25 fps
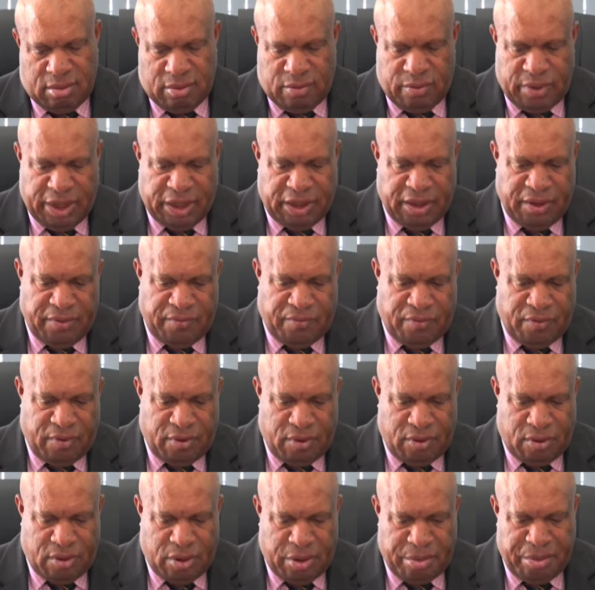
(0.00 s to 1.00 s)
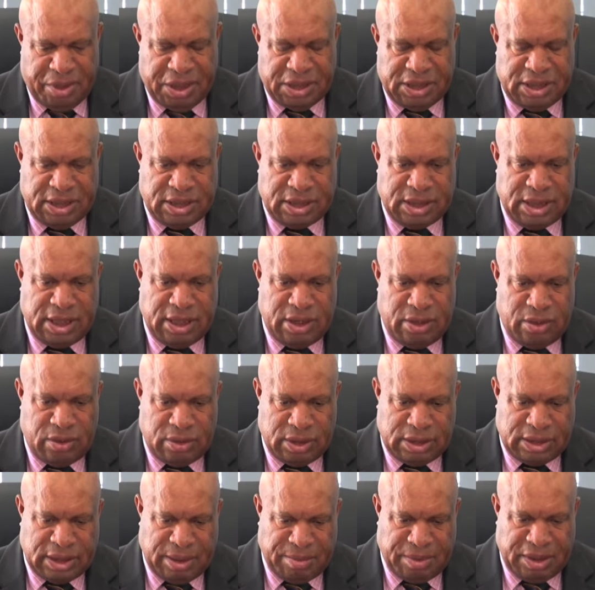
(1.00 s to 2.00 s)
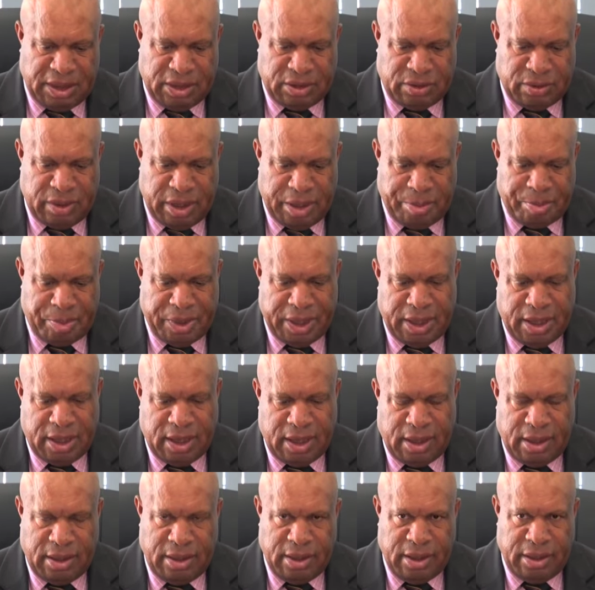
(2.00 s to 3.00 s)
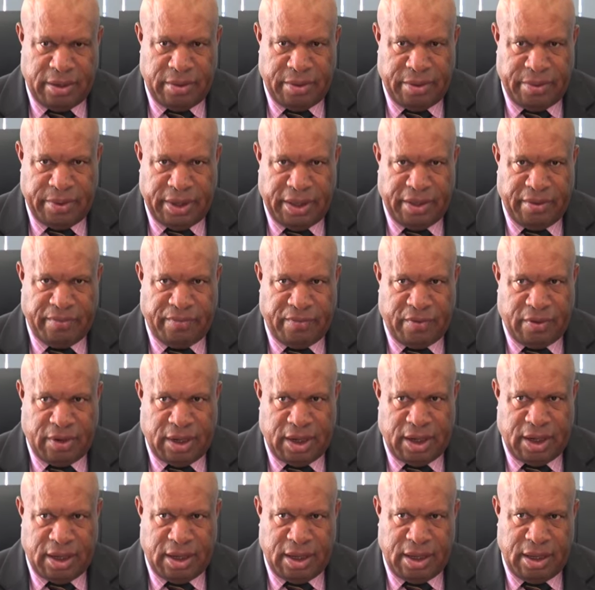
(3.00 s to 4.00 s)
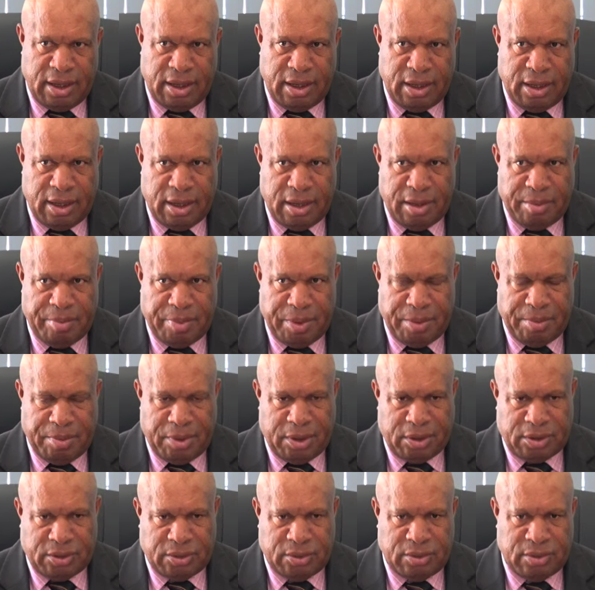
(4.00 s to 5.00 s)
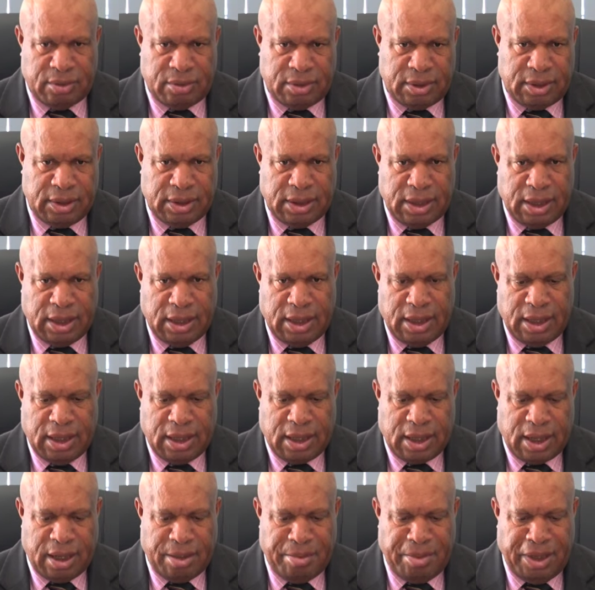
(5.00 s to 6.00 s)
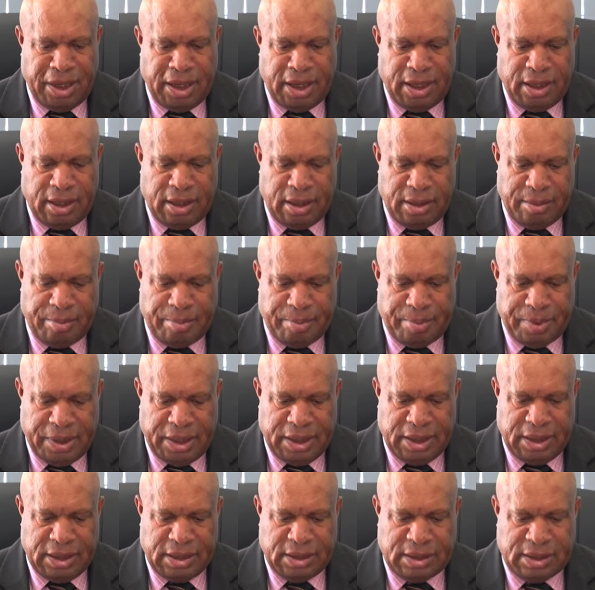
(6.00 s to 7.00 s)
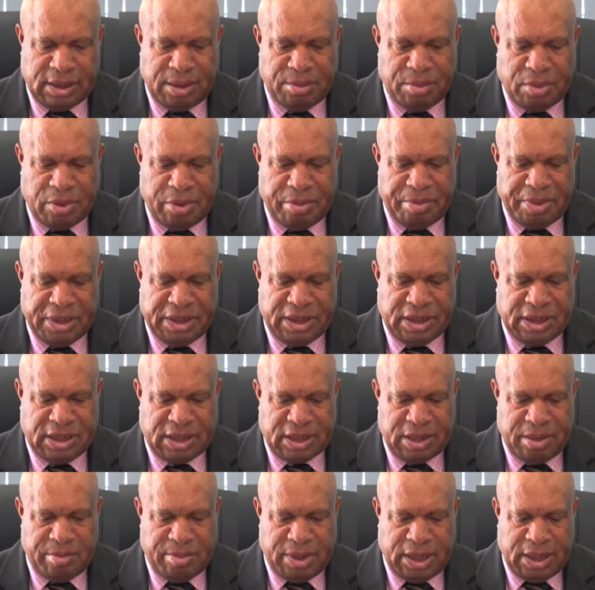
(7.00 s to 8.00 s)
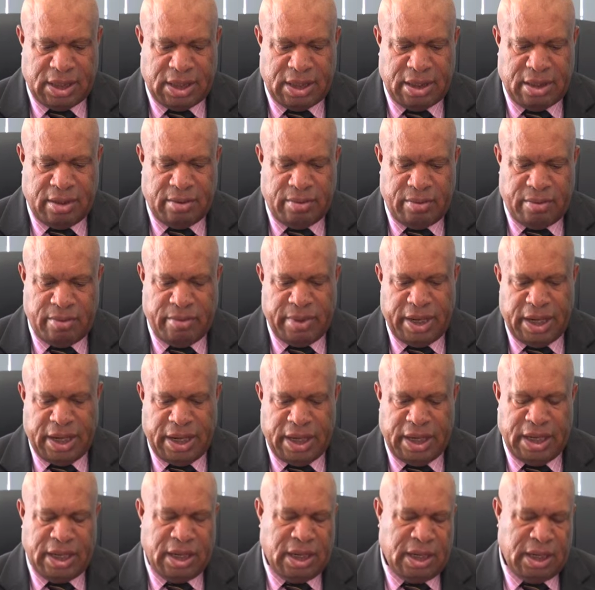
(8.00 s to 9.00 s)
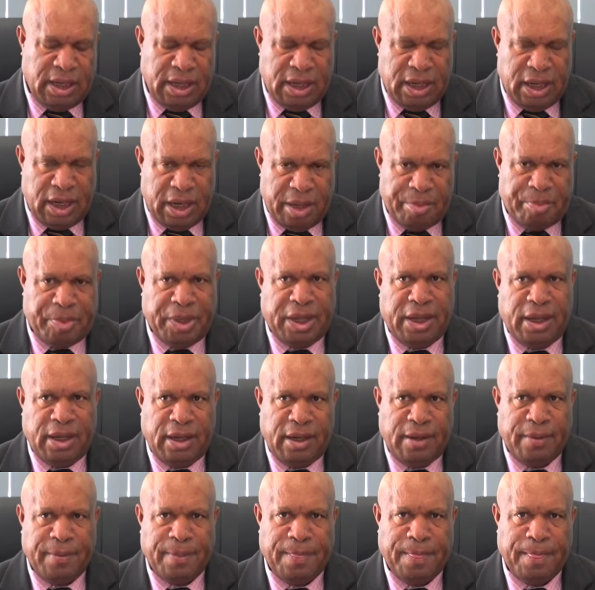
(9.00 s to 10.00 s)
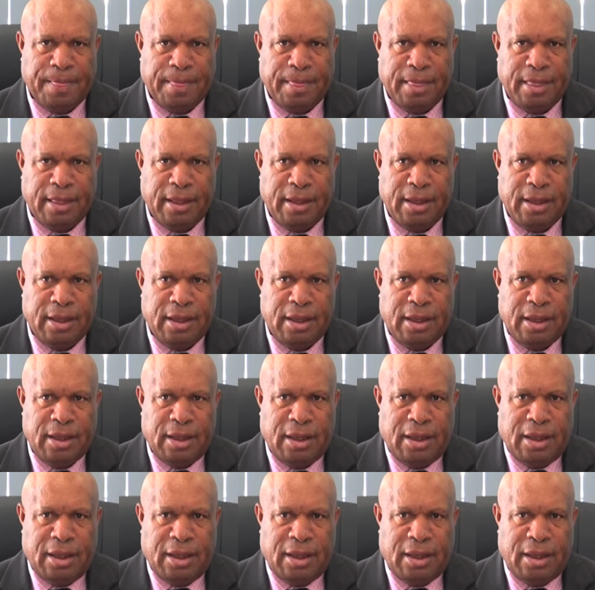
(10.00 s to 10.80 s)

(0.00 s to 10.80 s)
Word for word: waiting for compensation or something to happen. Huh? They were waiting for the uh, people to come in and pay some compensation, but that, when that didn't happen. He further